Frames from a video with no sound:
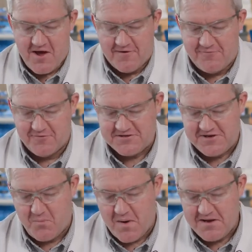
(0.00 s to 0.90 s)

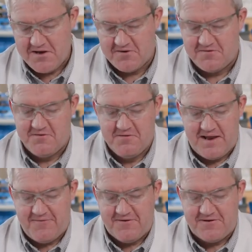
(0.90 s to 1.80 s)
Unfortunately, when you,
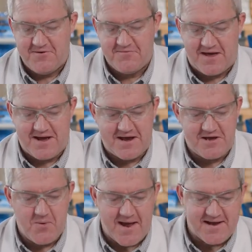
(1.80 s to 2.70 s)
if you do that and
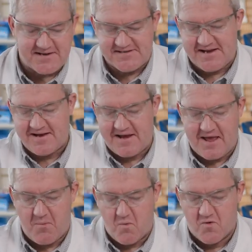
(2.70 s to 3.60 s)
you accidentally
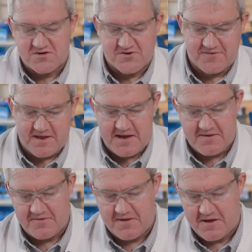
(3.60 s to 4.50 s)
get water on the,
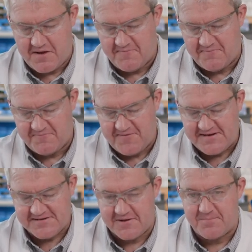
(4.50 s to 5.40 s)
the
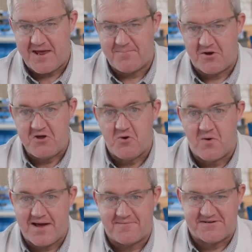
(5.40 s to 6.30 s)
face of the paper, you'll
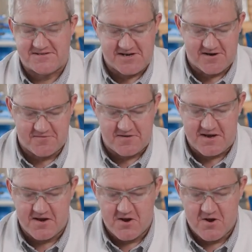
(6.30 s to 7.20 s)
have to start
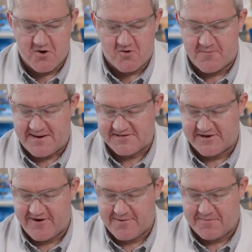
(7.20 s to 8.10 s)
the
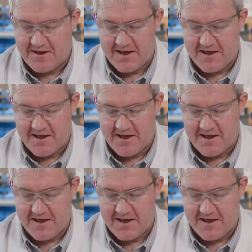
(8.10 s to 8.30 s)
chromatogram